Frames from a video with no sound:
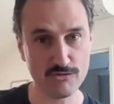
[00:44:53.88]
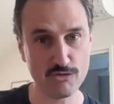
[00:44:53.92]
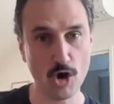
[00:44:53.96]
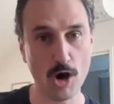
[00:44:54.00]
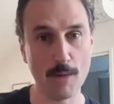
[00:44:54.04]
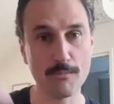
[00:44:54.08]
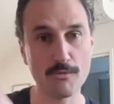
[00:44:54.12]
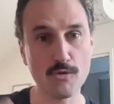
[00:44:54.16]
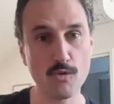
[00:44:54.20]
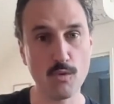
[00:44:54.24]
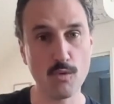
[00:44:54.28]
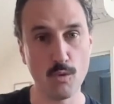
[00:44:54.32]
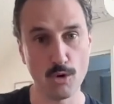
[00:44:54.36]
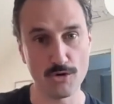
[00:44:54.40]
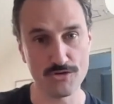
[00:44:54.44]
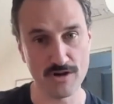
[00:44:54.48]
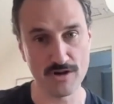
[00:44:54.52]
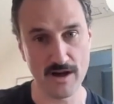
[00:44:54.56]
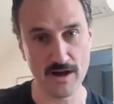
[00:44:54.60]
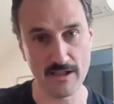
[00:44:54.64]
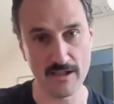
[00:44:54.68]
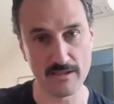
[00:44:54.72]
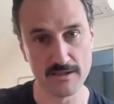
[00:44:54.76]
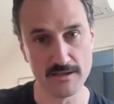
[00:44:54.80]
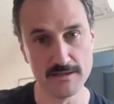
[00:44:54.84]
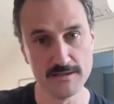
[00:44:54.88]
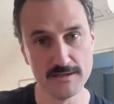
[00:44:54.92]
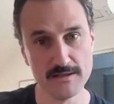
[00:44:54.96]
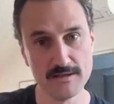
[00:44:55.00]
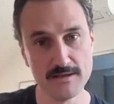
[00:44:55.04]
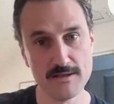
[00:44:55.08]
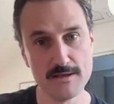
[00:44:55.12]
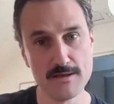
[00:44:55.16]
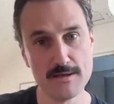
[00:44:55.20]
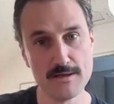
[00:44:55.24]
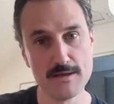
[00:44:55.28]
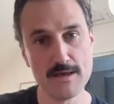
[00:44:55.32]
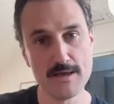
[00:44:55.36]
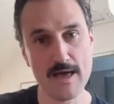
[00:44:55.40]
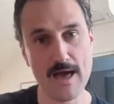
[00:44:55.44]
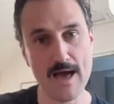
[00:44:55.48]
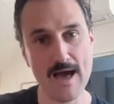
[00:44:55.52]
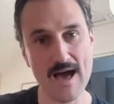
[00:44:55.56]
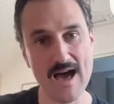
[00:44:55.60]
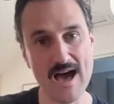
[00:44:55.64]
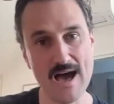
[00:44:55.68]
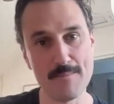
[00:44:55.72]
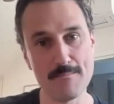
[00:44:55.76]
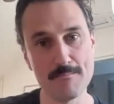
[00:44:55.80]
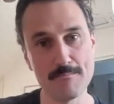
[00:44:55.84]
top quartile.
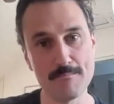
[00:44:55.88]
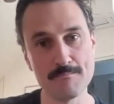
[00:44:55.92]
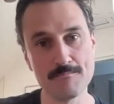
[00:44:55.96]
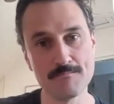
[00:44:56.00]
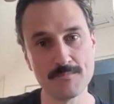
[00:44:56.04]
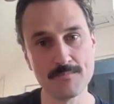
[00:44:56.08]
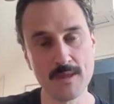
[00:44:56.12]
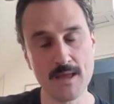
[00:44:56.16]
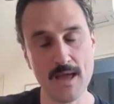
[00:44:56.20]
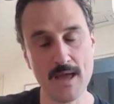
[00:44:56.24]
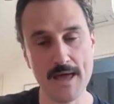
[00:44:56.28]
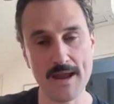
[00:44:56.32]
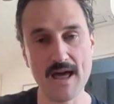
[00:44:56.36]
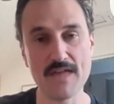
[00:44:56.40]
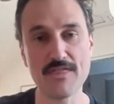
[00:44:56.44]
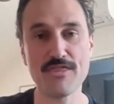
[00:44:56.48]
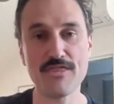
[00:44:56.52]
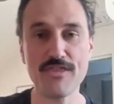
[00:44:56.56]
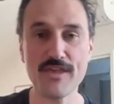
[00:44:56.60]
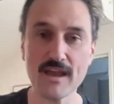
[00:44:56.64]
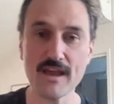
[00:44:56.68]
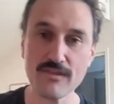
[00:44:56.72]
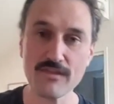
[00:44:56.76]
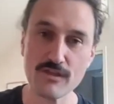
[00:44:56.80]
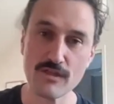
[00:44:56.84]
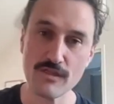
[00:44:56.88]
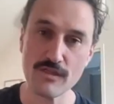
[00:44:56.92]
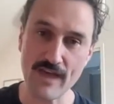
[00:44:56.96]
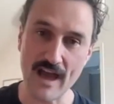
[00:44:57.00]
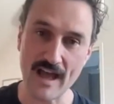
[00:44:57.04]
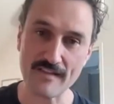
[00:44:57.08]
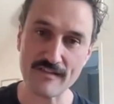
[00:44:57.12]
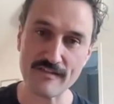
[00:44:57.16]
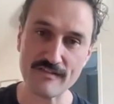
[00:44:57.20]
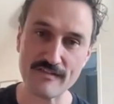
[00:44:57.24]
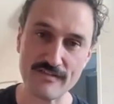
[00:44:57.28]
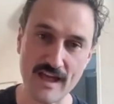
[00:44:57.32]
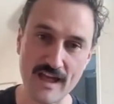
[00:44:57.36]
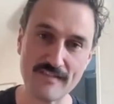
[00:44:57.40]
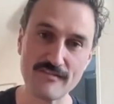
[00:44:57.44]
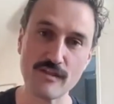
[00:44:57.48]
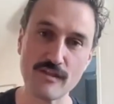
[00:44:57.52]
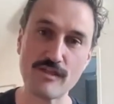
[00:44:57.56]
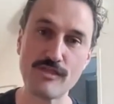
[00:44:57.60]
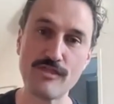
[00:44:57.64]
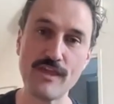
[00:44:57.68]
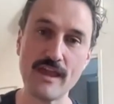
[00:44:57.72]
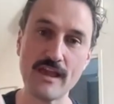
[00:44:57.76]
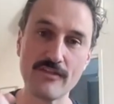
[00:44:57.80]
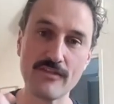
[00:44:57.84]
And I think that's
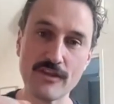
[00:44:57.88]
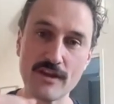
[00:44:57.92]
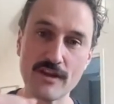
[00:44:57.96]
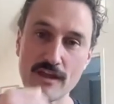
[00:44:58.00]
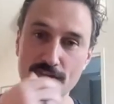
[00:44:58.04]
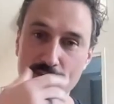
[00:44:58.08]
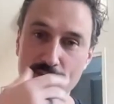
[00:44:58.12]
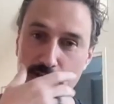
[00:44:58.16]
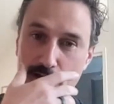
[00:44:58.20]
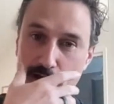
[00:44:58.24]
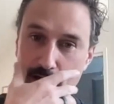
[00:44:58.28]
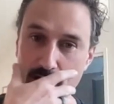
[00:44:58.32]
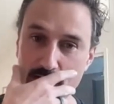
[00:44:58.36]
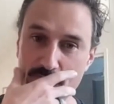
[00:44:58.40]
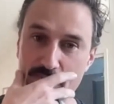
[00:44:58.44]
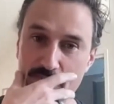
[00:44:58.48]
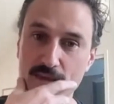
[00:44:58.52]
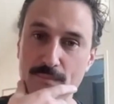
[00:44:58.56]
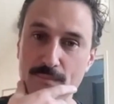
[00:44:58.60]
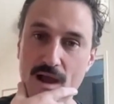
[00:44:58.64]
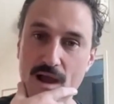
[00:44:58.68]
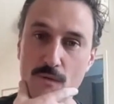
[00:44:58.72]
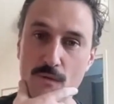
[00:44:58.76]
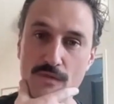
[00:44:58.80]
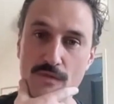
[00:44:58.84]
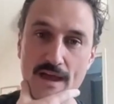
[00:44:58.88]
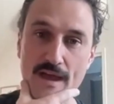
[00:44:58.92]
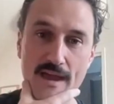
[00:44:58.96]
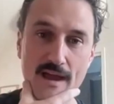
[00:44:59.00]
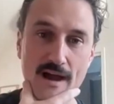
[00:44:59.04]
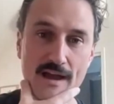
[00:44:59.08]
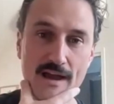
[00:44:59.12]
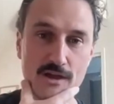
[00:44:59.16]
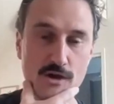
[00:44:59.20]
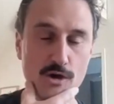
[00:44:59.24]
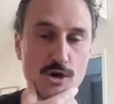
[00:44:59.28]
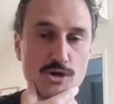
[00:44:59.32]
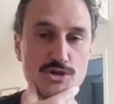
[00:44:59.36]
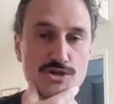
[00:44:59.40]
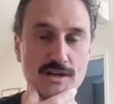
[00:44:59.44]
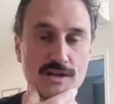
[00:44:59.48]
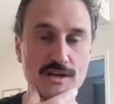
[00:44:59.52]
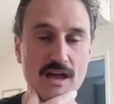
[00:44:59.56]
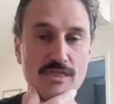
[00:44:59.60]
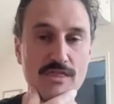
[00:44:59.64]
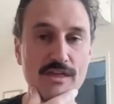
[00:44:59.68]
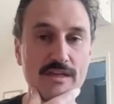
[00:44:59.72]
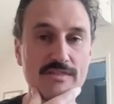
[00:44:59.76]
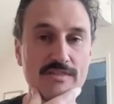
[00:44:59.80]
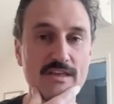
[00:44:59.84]
a thing that I think about with AI
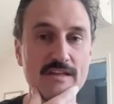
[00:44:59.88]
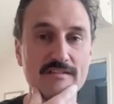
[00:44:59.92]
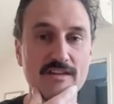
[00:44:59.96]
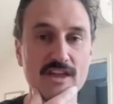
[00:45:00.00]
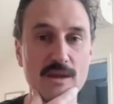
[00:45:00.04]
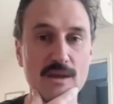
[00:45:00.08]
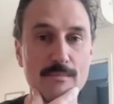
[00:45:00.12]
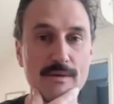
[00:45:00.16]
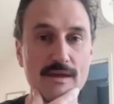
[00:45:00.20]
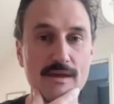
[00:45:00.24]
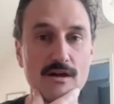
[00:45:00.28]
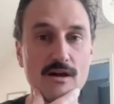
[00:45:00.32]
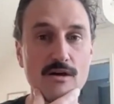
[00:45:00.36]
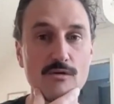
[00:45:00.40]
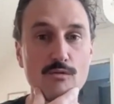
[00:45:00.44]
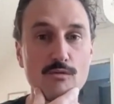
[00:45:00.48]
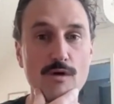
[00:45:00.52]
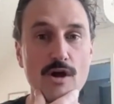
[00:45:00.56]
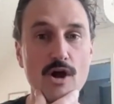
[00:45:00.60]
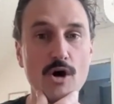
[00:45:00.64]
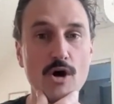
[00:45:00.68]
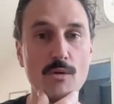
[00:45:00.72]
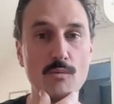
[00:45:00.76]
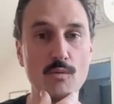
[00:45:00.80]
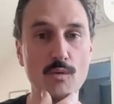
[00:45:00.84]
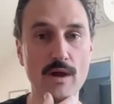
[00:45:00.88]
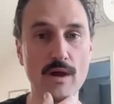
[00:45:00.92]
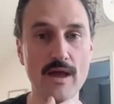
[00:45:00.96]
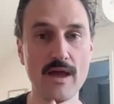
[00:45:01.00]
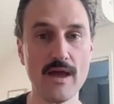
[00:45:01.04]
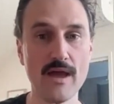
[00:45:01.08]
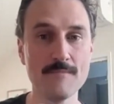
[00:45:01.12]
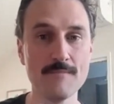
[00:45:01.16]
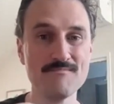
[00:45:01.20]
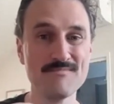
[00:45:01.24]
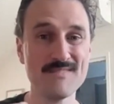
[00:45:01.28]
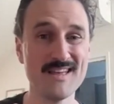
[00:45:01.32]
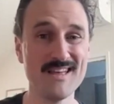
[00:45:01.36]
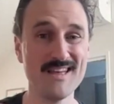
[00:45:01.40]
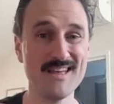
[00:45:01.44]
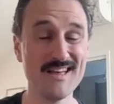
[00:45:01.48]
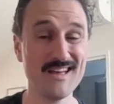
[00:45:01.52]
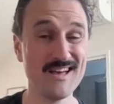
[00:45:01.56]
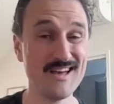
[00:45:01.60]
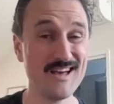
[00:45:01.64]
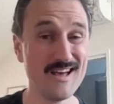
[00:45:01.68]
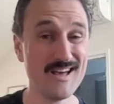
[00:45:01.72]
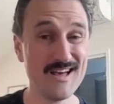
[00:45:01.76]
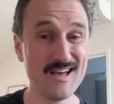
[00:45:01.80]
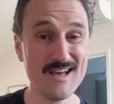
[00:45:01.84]
coaching. I think there's going to be a realm where
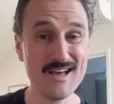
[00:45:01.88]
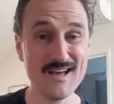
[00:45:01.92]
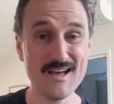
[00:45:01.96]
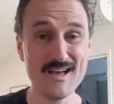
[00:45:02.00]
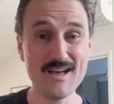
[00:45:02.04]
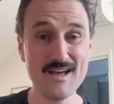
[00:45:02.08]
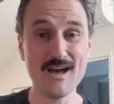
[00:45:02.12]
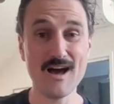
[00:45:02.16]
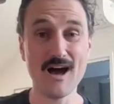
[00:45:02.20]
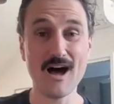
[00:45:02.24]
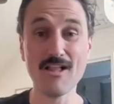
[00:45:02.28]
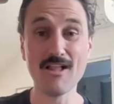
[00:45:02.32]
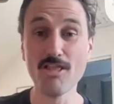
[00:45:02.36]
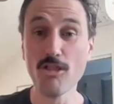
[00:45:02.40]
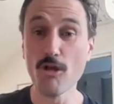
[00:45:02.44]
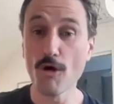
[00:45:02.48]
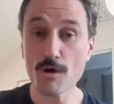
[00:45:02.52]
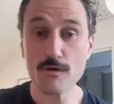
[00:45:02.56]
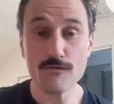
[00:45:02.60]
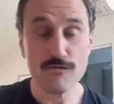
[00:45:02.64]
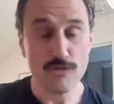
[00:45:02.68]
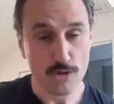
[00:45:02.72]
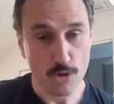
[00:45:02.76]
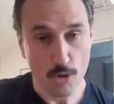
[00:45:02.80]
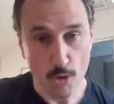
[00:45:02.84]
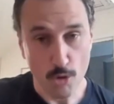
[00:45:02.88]
a lot of the